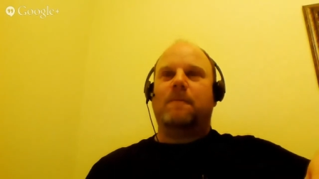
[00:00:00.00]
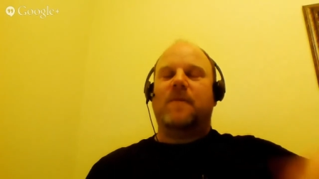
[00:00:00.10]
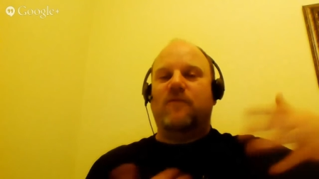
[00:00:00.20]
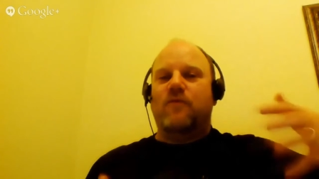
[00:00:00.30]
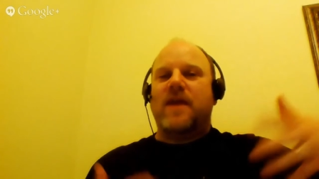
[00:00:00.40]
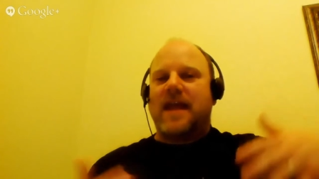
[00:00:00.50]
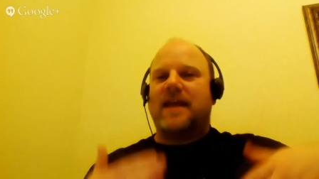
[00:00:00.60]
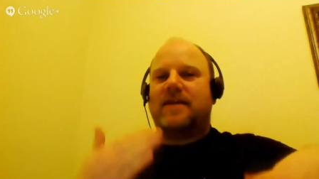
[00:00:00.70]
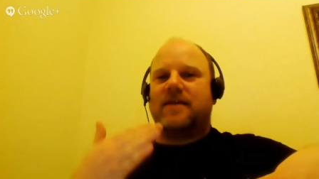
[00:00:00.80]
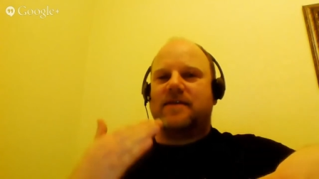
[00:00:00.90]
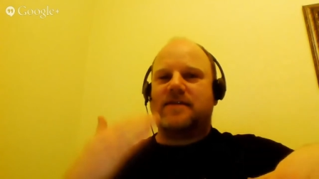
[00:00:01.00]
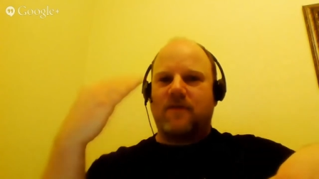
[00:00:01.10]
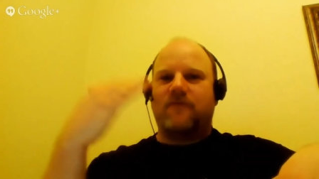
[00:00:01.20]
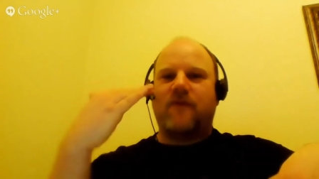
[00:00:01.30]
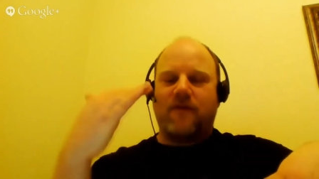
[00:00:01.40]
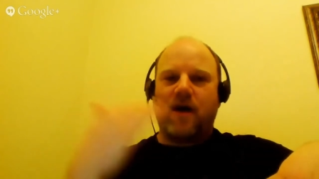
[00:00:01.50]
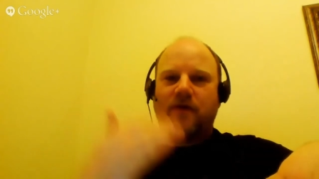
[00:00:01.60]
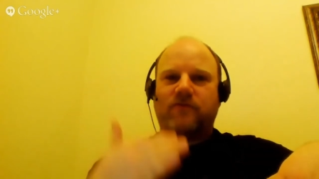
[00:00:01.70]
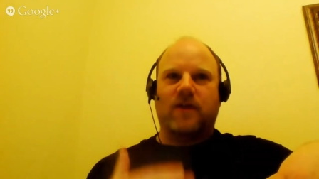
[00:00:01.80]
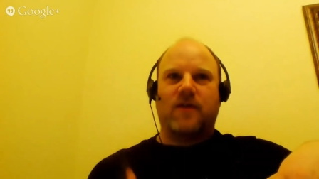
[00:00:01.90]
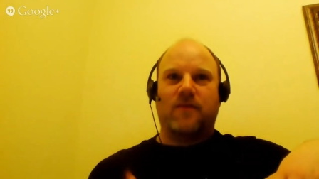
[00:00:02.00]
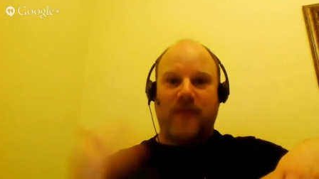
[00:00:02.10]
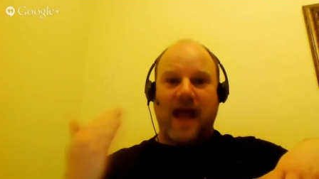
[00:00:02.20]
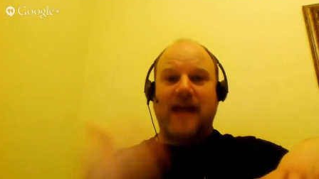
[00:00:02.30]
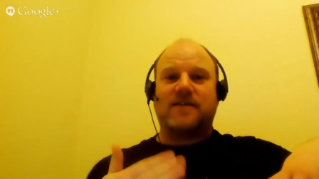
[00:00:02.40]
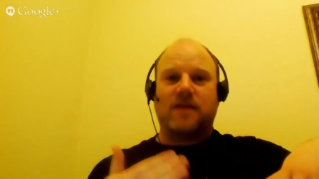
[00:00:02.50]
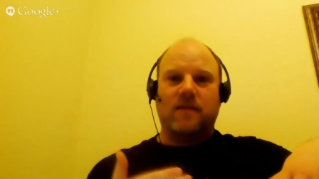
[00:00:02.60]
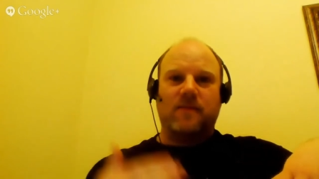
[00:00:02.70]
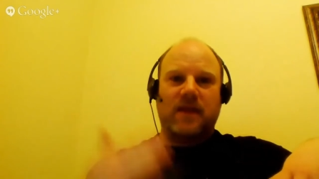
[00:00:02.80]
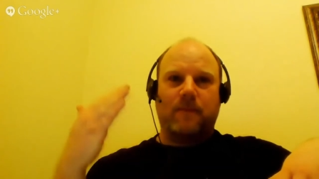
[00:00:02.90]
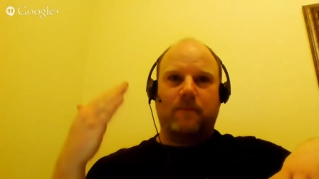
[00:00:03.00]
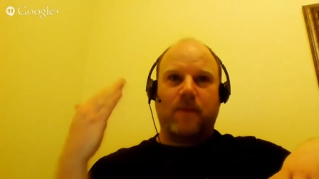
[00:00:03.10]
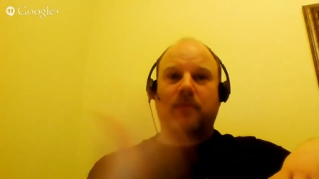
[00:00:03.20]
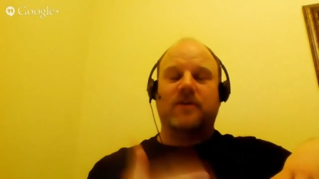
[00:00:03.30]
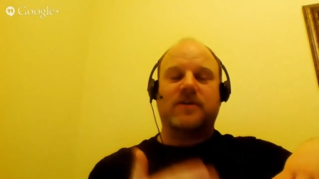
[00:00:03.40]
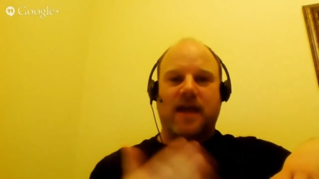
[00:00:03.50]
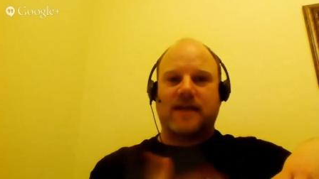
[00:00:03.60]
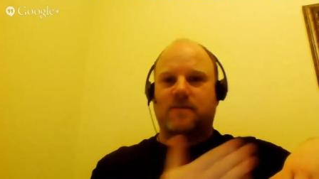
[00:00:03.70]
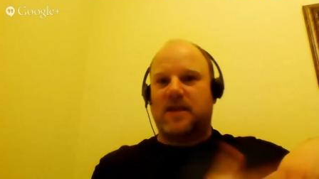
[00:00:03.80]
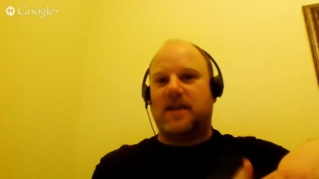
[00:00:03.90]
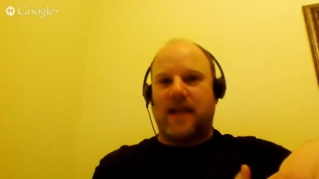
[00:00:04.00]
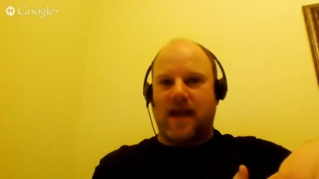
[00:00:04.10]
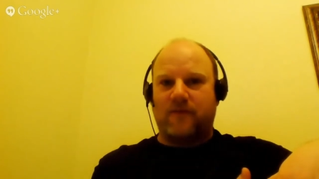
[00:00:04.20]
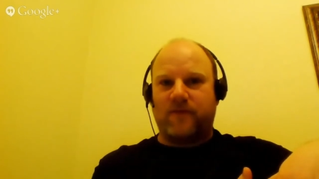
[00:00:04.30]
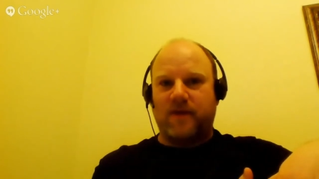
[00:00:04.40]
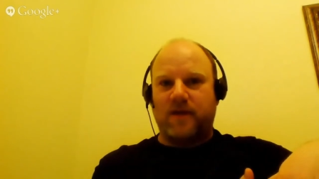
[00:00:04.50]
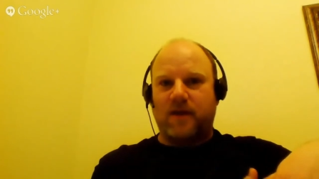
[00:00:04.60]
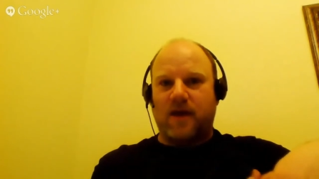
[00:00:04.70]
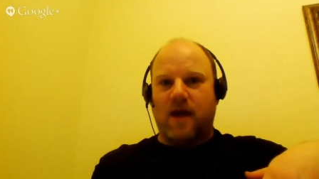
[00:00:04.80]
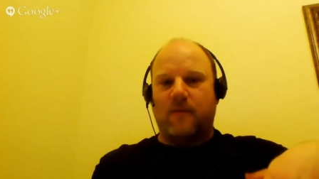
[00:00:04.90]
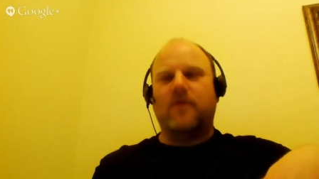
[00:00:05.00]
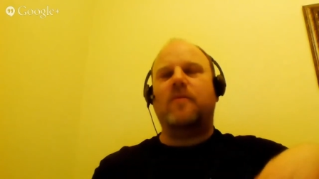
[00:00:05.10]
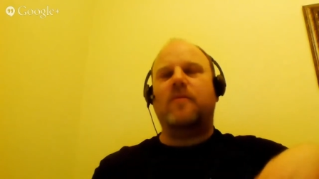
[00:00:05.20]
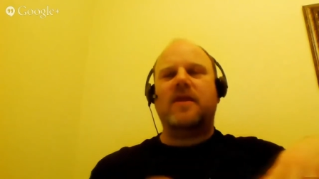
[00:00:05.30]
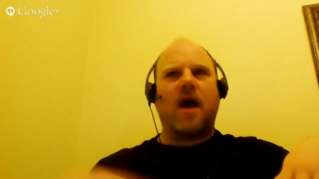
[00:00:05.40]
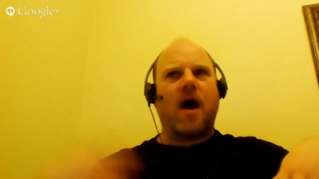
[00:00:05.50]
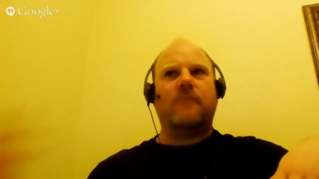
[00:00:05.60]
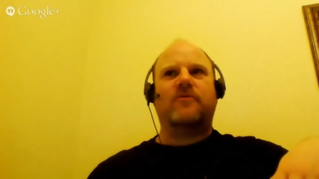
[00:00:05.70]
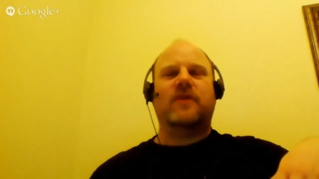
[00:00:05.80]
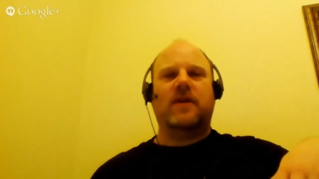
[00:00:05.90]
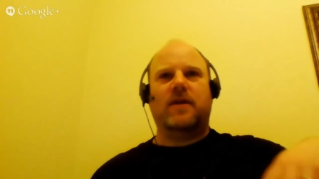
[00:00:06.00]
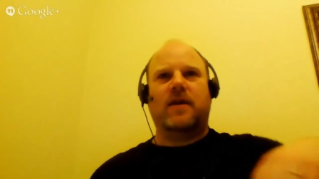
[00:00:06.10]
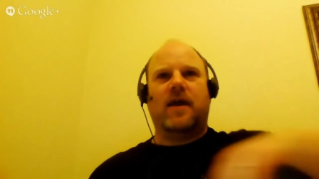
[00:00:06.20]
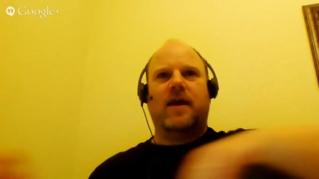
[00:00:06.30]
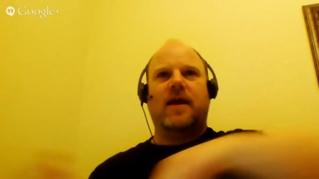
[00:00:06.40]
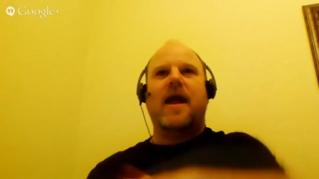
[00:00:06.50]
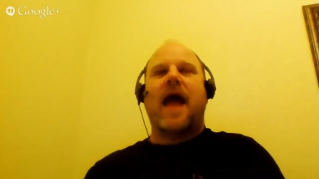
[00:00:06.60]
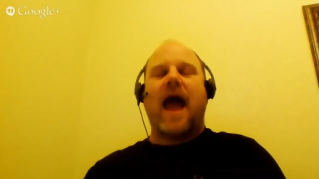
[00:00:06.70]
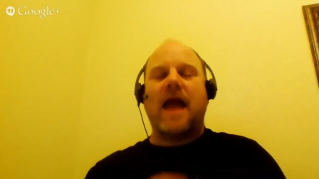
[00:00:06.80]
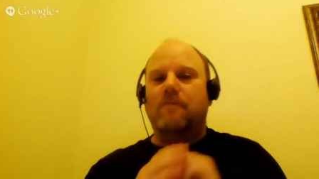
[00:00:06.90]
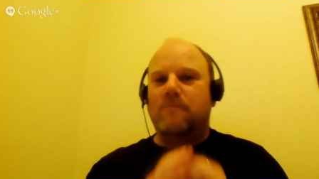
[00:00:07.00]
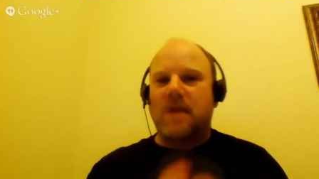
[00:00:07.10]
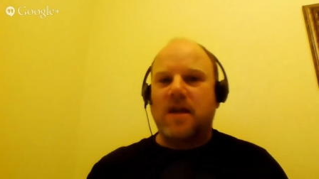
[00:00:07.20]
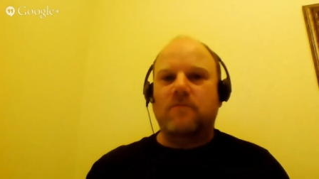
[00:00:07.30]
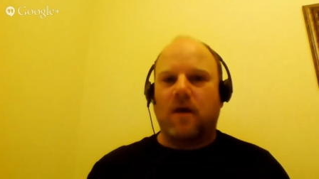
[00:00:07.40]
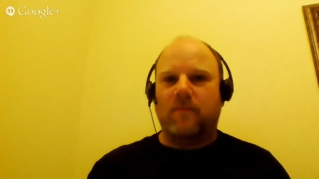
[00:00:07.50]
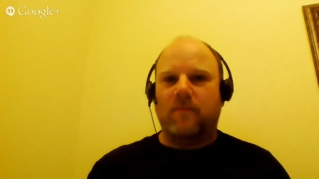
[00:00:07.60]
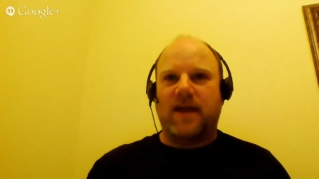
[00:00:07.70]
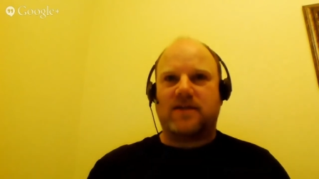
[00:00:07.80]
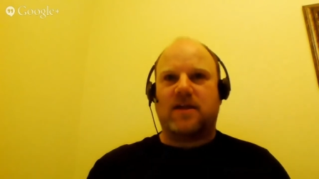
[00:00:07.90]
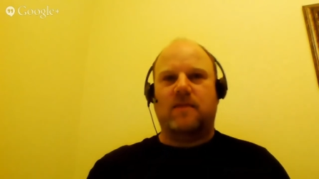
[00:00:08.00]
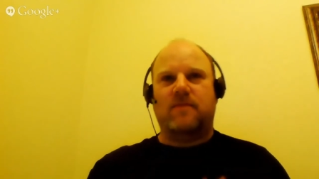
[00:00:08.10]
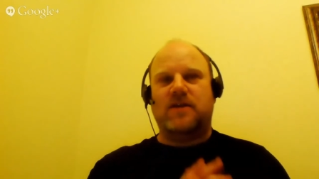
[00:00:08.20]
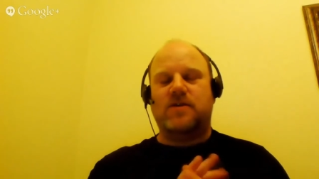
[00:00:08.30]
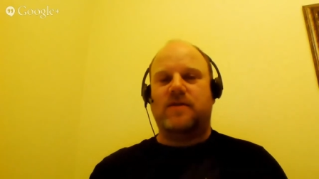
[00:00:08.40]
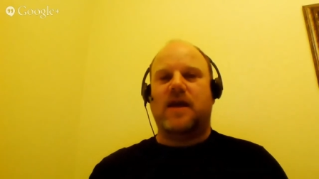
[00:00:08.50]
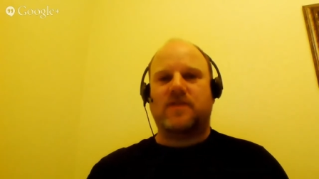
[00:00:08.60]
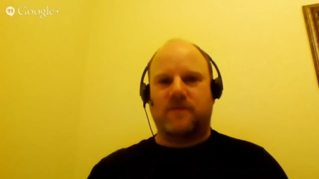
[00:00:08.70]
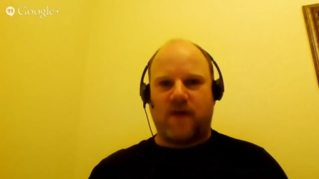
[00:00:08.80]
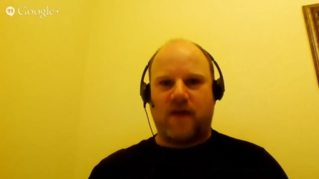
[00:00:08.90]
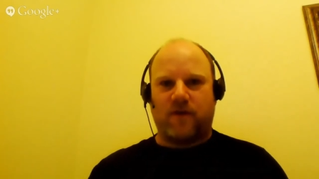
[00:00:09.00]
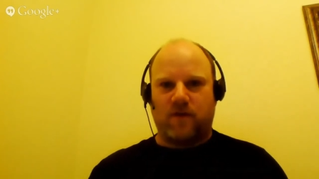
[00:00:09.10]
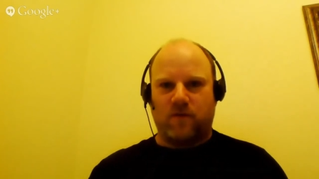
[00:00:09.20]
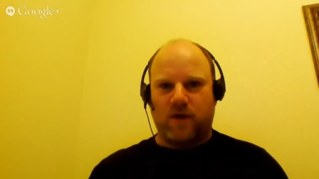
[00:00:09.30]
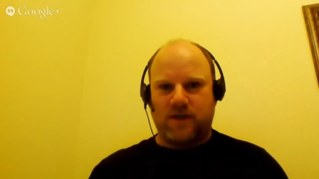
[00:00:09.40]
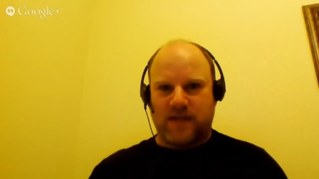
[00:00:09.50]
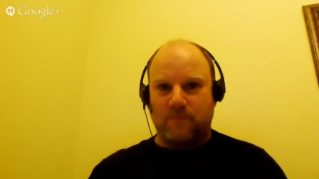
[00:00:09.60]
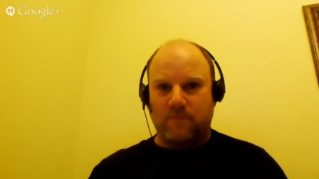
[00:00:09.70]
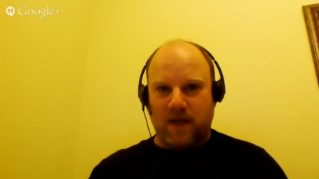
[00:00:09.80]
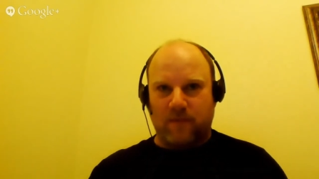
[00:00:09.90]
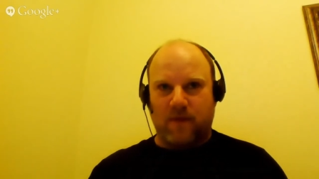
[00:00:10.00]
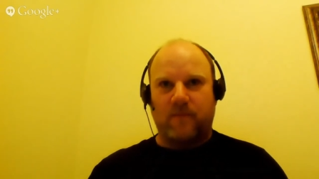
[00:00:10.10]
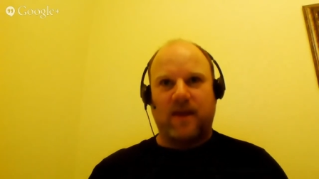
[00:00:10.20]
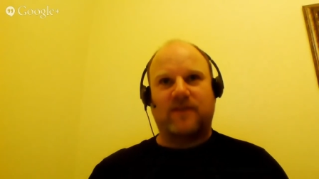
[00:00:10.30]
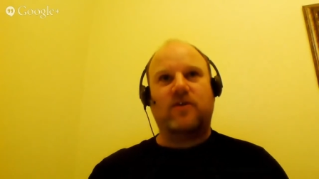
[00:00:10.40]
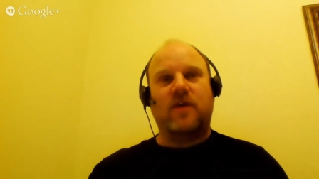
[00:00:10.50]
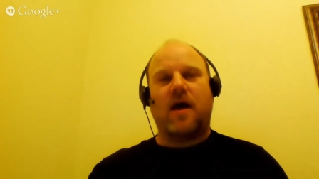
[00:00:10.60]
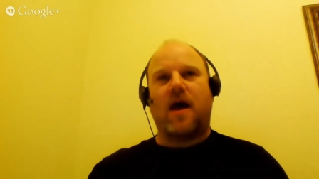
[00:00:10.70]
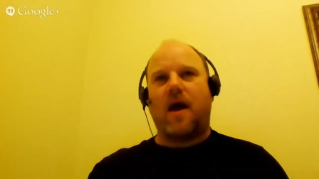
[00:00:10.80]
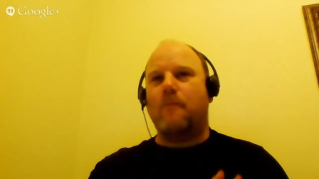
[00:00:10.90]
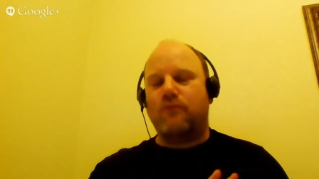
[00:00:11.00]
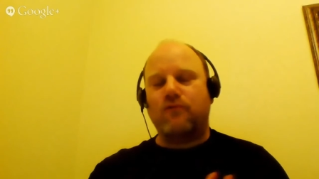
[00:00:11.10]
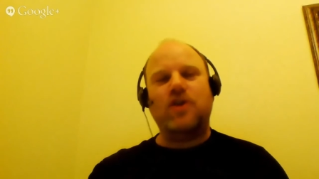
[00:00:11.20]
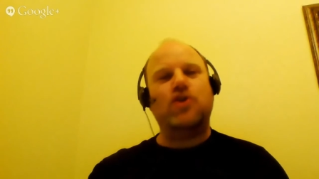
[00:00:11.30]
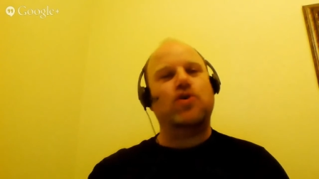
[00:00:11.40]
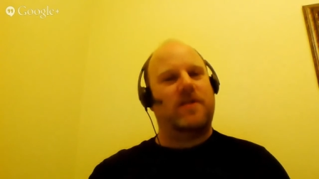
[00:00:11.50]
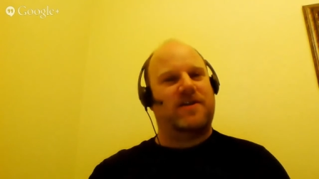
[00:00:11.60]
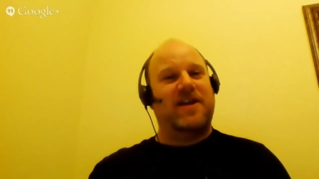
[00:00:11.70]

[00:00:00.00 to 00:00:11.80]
If we hit 7,500, then that's going to be published as a PDF, um, and there'll be the option. Uh, at minimum, it's going to be 2,500 words at minimum. It's I'm pretty sure it's